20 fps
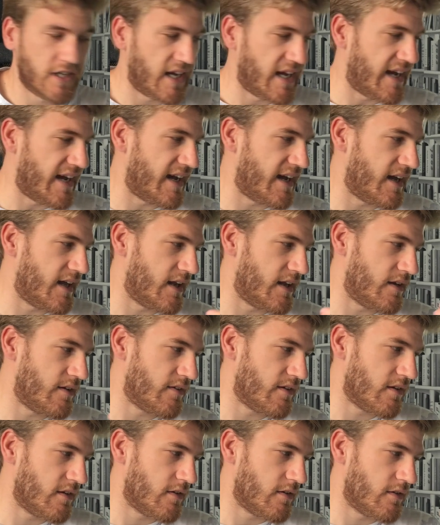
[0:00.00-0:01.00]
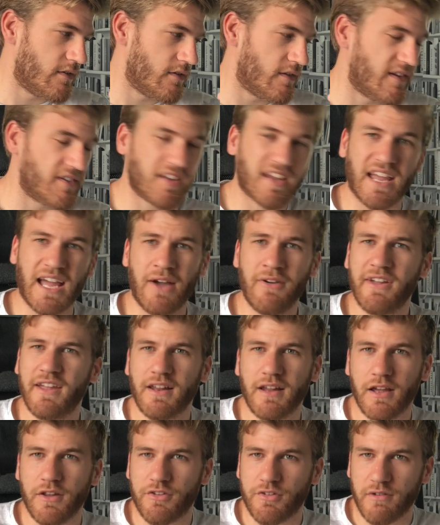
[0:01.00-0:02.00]
And there's a
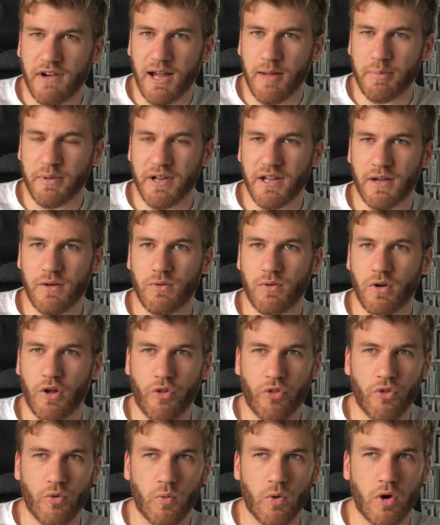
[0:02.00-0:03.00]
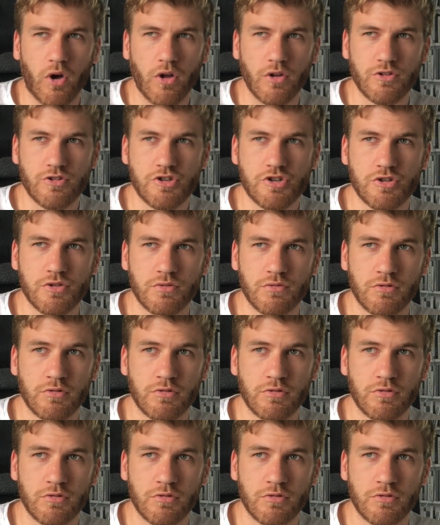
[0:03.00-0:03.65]
calculator app now on the watch.